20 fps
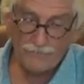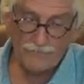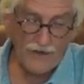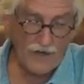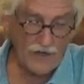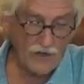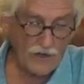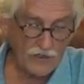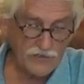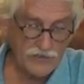
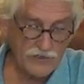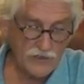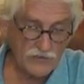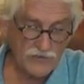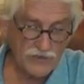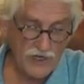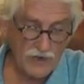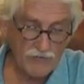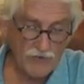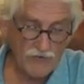I also
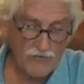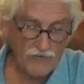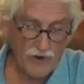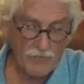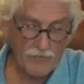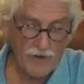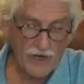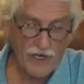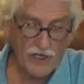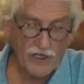suffer
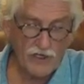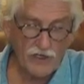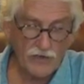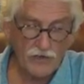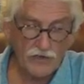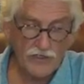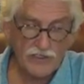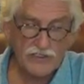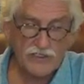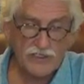from a
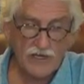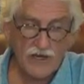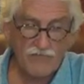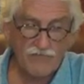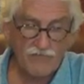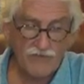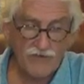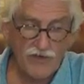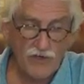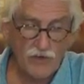uterine
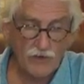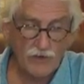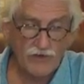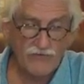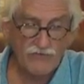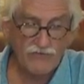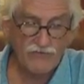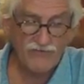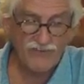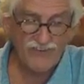
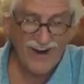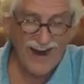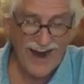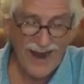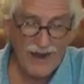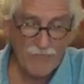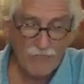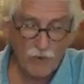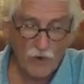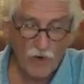
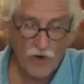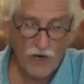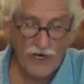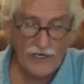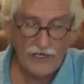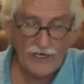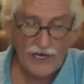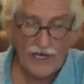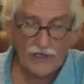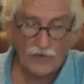
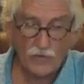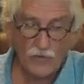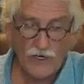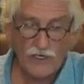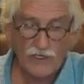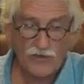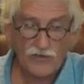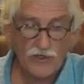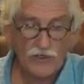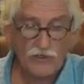fibroid and
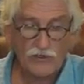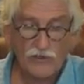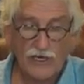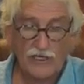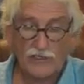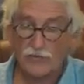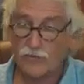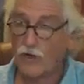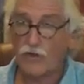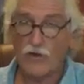weak adrenal
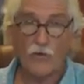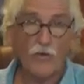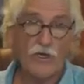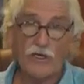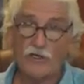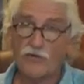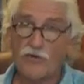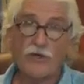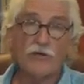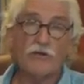glands. Well, the
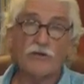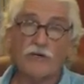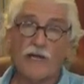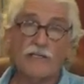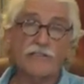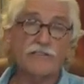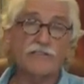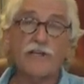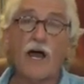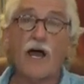weak adrenal
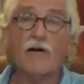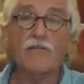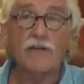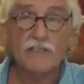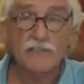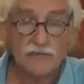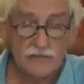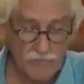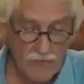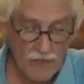glands is
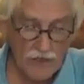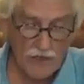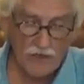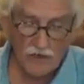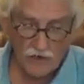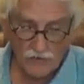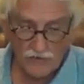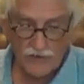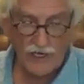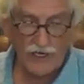obvious.
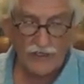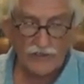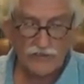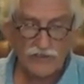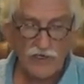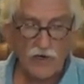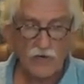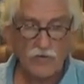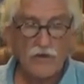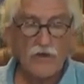Okay,
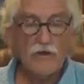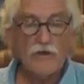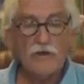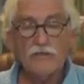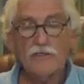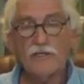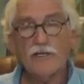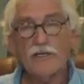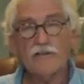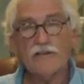so
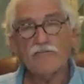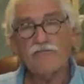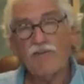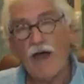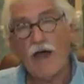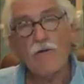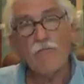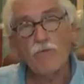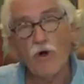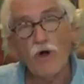to get the
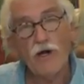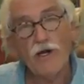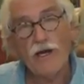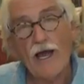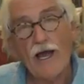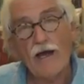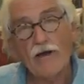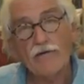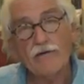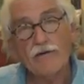fibroid
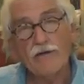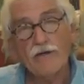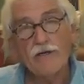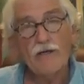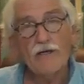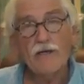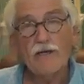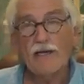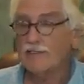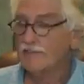out
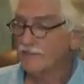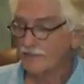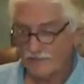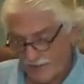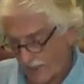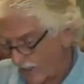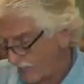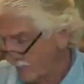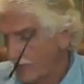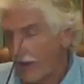is the
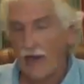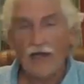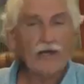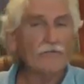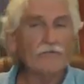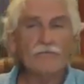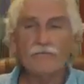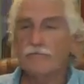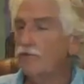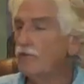same
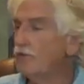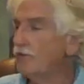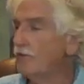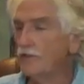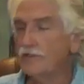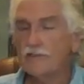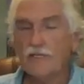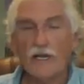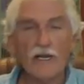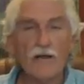thing.
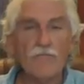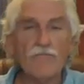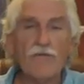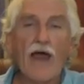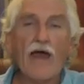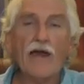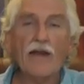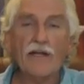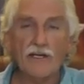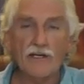It's a
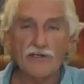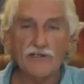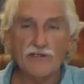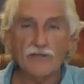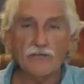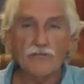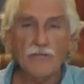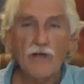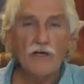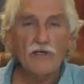lymphatic
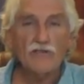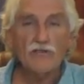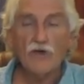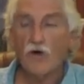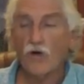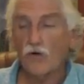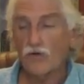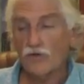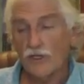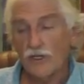issue.
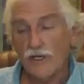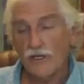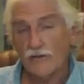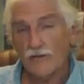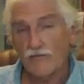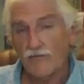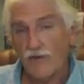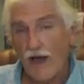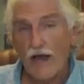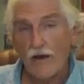So to get
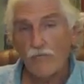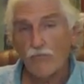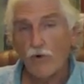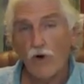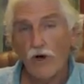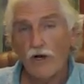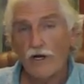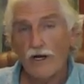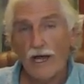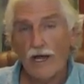the
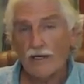fibroid